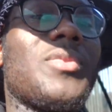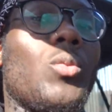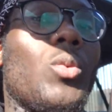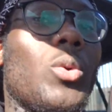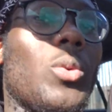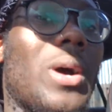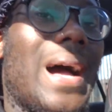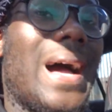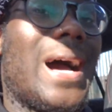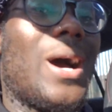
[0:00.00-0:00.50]

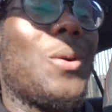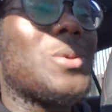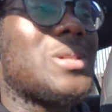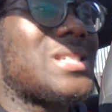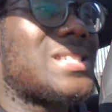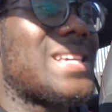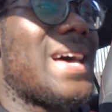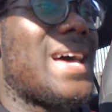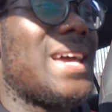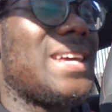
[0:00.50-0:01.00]
we were
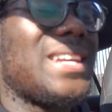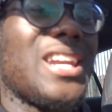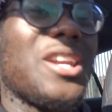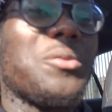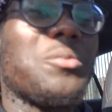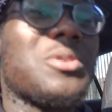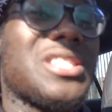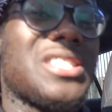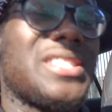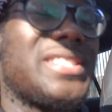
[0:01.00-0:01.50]
outside and
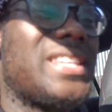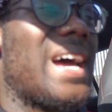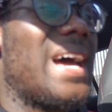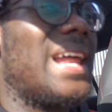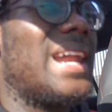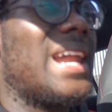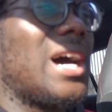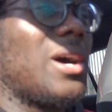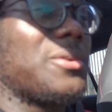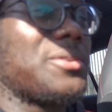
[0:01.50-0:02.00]
it was
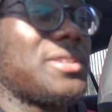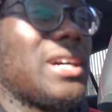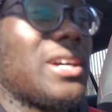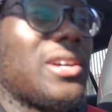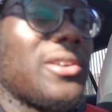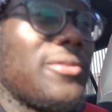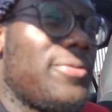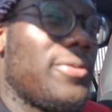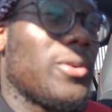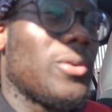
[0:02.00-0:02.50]
that loud and I
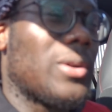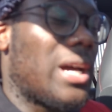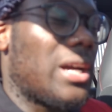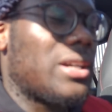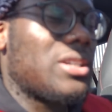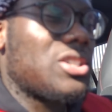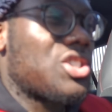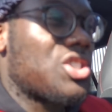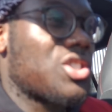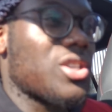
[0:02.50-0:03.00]
could feel
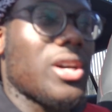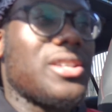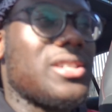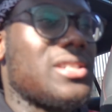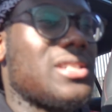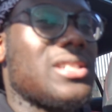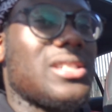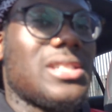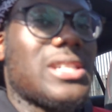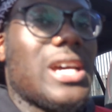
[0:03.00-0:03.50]
like
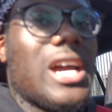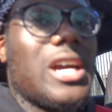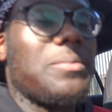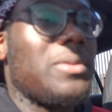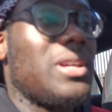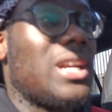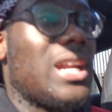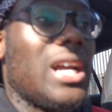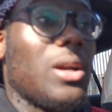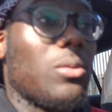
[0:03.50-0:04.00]
shudders inside
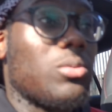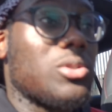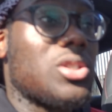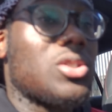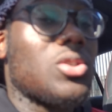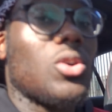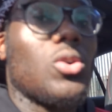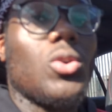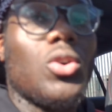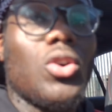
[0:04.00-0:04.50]
me, like it was
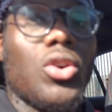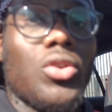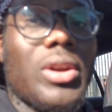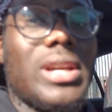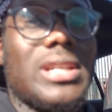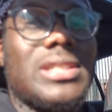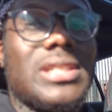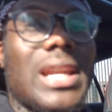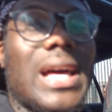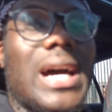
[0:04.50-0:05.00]
so
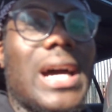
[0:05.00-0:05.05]
crazy